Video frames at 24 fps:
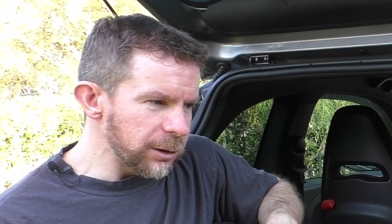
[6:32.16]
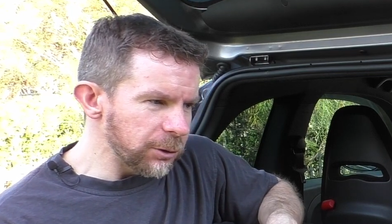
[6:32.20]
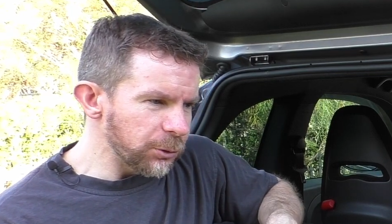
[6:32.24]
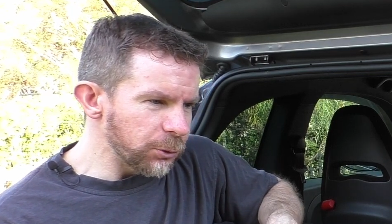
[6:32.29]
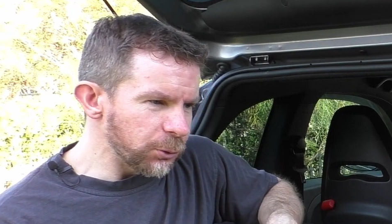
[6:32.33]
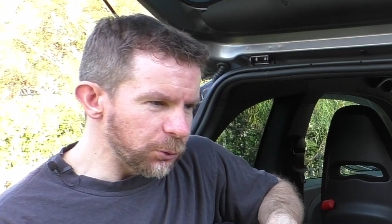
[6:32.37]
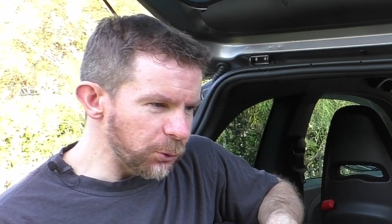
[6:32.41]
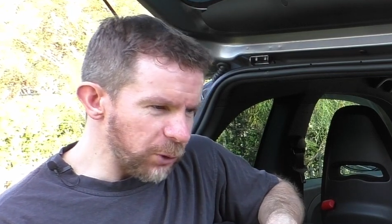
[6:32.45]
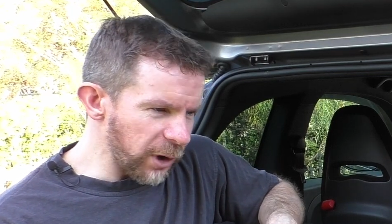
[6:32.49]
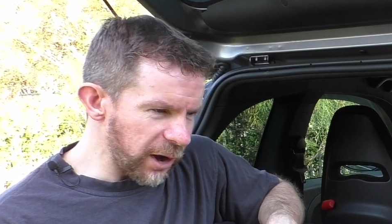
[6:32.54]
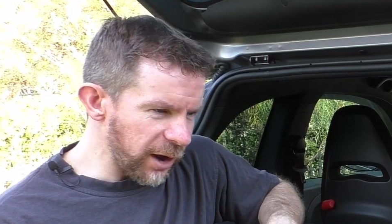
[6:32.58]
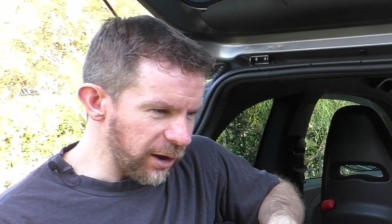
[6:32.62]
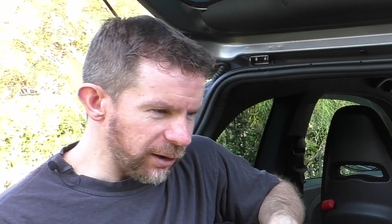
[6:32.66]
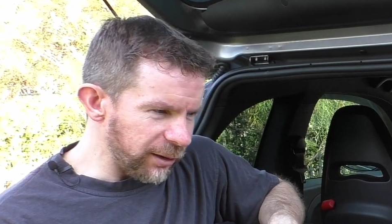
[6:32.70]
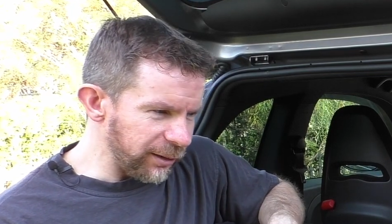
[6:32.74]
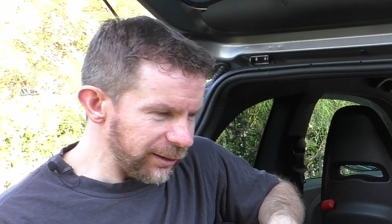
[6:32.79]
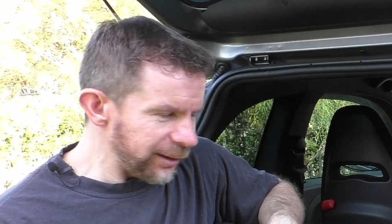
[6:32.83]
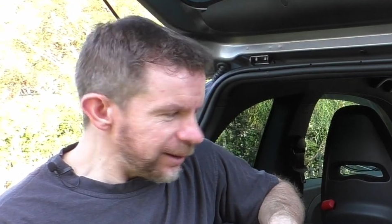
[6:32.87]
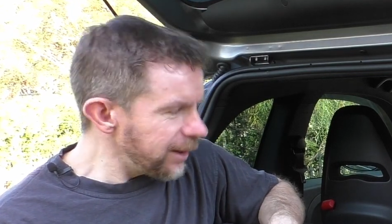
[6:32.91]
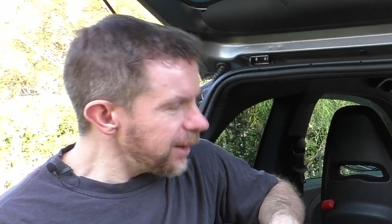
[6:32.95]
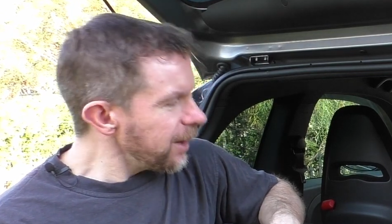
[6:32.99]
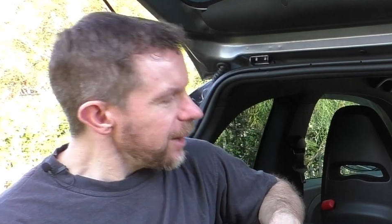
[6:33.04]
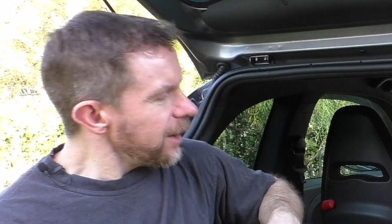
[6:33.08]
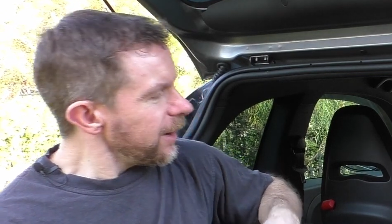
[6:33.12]
Well,
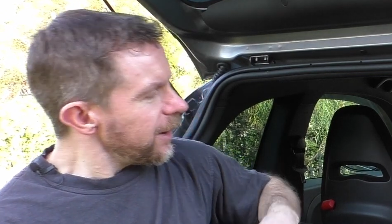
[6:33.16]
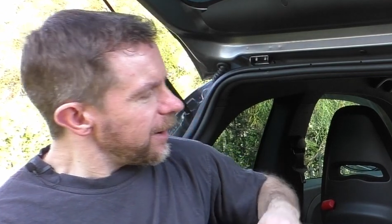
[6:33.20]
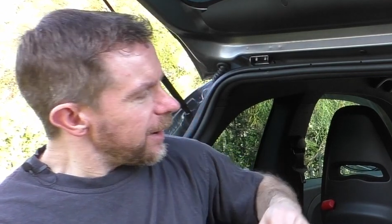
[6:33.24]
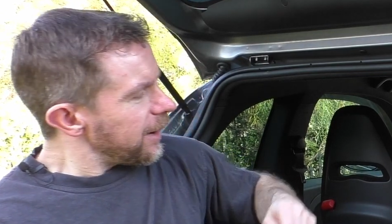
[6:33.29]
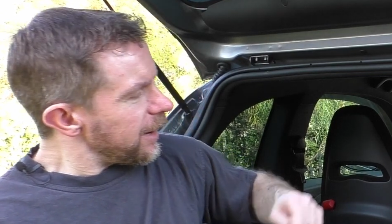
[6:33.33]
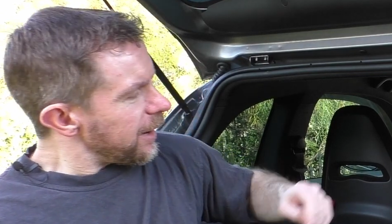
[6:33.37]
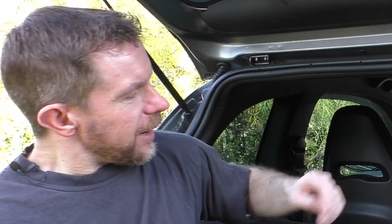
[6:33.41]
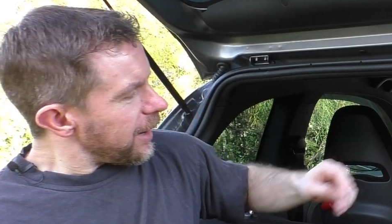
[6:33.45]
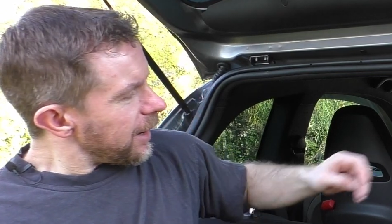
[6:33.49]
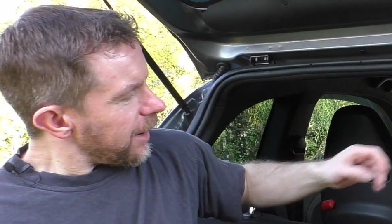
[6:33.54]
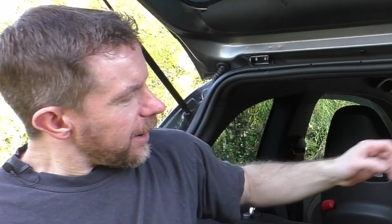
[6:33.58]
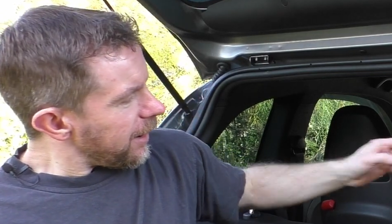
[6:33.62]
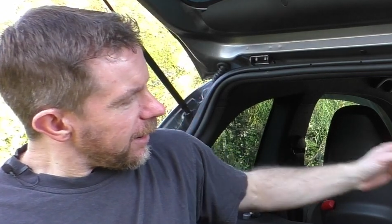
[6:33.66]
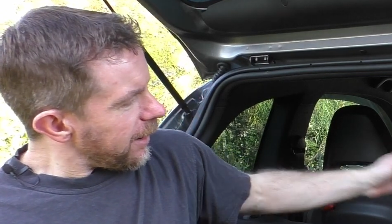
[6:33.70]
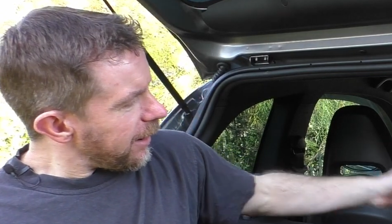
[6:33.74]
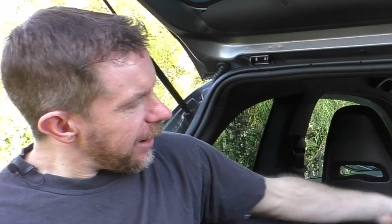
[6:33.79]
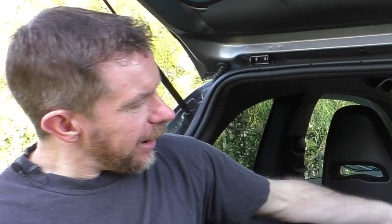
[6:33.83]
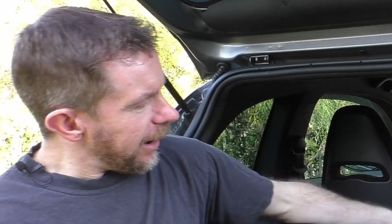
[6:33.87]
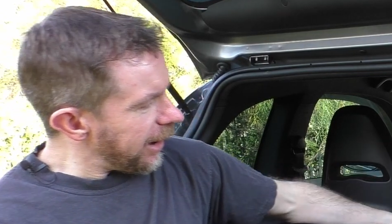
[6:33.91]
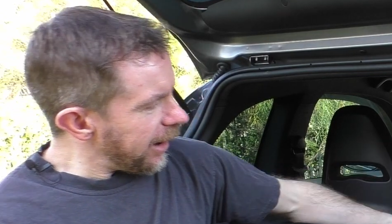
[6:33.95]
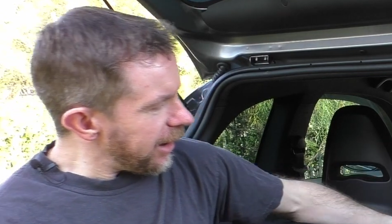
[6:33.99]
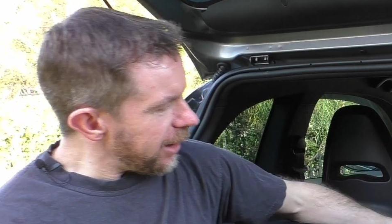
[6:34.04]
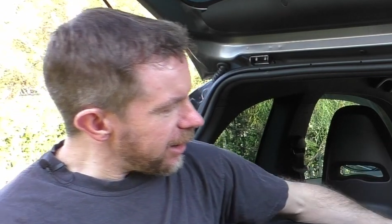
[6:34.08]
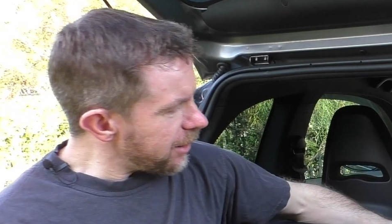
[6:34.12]

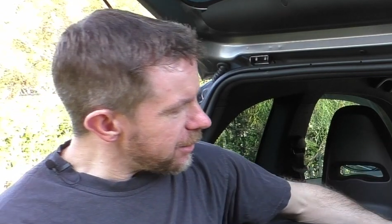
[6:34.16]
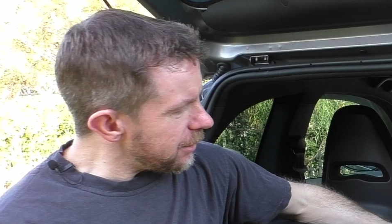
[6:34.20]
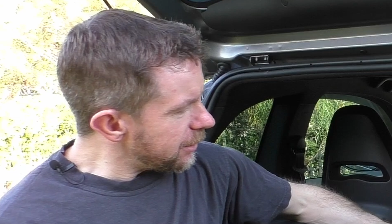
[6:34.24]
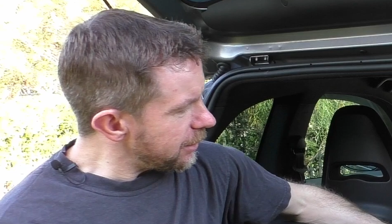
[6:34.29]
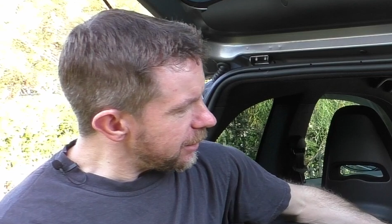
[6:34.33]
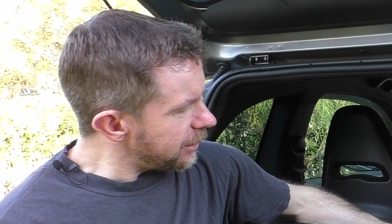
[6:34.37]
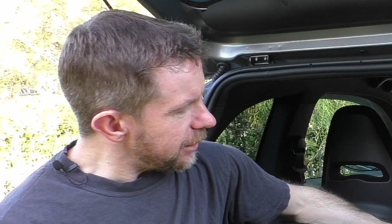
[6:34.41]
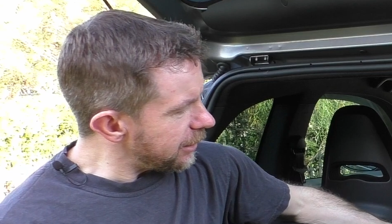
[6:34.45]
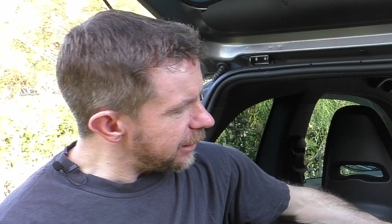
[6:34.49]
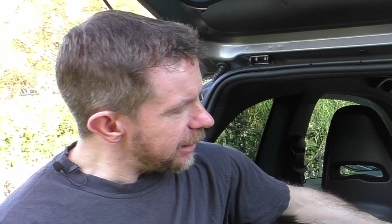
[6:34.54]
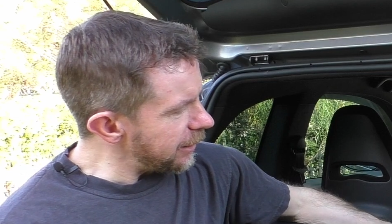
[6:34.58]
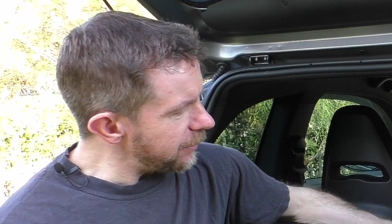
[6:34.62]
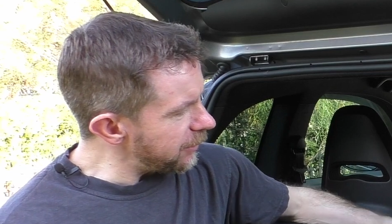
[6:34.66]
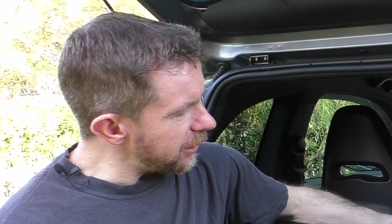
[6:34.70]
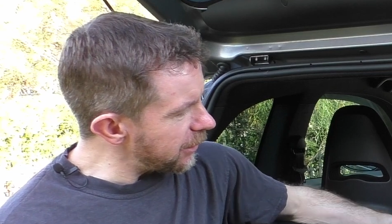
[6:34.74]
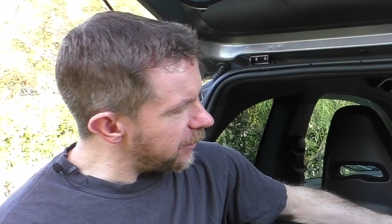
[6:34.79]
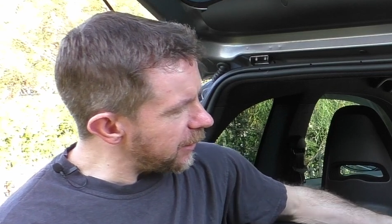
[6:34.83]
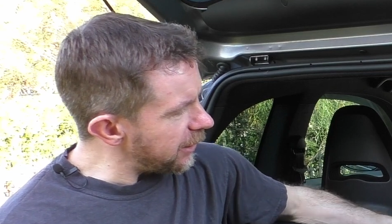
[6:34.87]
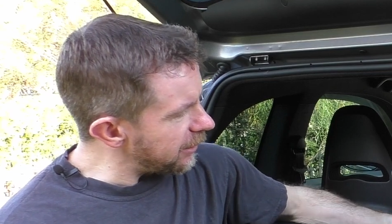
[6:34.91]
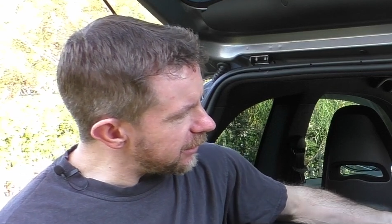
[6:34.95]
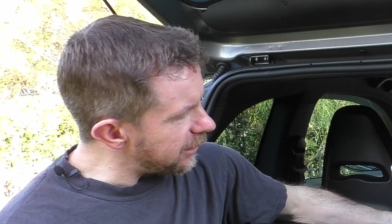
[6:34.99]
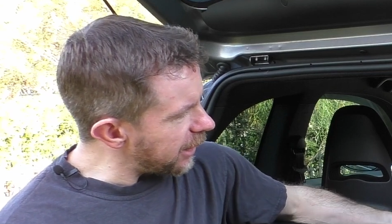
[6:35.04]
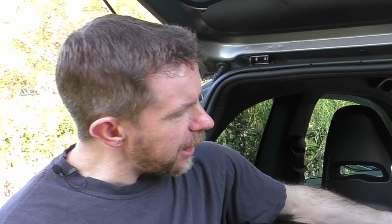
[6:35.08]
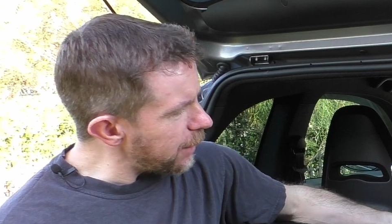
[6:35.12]
I lifted
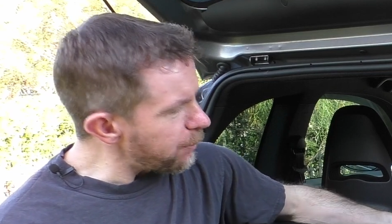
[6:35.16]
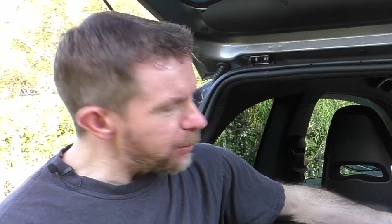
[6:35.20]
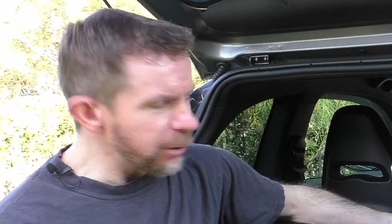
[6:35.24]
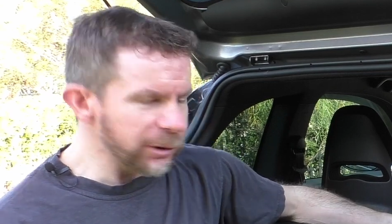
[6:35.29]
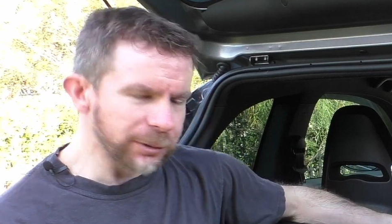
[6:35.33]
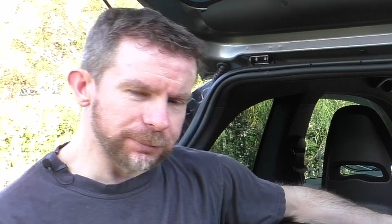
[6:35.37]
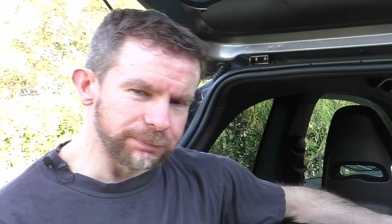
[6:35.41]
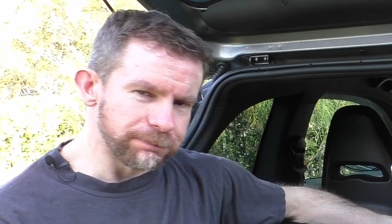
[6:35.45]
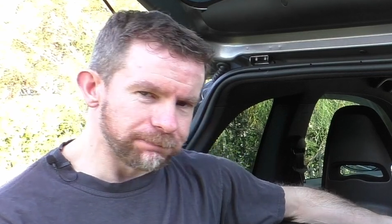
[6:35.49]
this up